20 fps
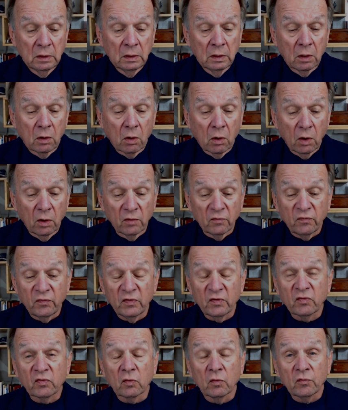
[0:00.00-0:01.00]

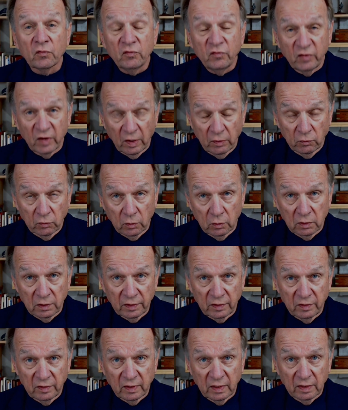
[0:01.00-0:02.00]
artificial general
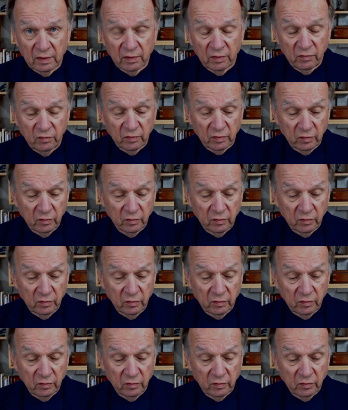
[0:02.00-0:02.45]
intelligence.